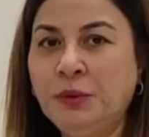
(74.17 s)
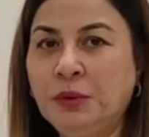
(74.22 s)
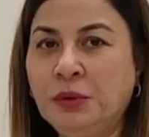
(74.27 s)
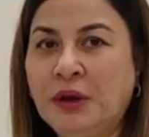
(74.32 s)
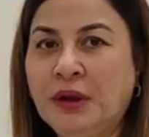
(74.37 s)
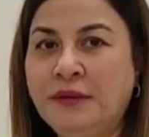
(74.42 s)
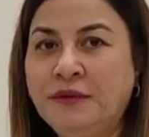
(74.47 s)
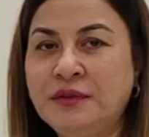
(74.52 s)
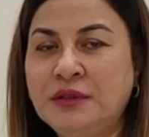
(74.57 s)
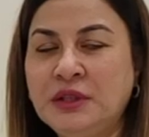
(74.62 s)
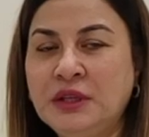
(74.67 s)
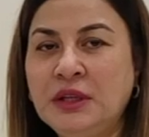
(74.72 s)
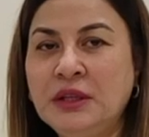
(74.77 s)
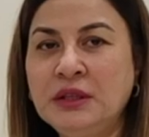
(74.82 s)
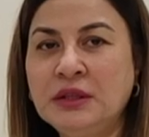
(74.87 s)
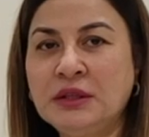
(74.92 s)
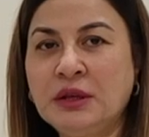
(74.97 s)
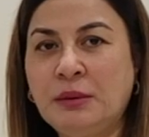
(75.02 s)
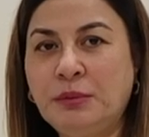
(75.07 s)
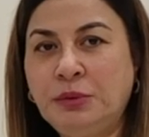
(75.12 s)
I've
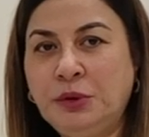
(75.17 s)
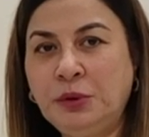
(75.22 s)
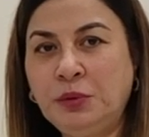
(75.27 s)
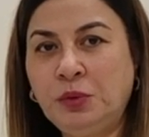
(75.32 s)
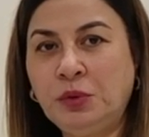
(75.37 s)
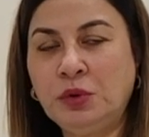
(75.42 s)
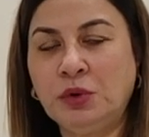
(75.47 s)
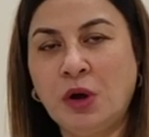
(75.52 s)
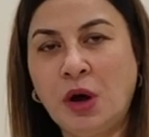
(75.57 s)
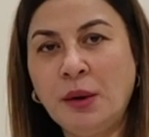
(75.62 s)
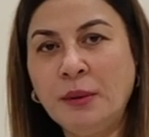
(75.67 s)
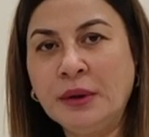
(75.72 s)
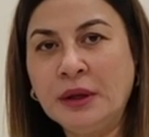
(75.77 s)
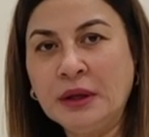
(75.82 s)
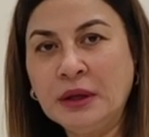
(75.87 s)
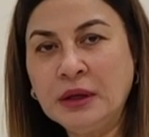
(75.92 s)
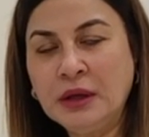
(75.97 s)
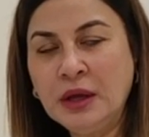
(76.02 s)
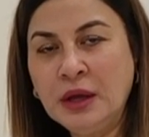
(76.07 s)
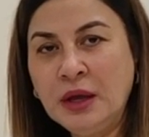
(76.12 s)
seen some people
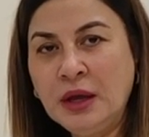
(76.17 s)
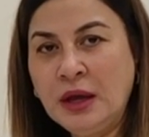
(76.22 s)
coming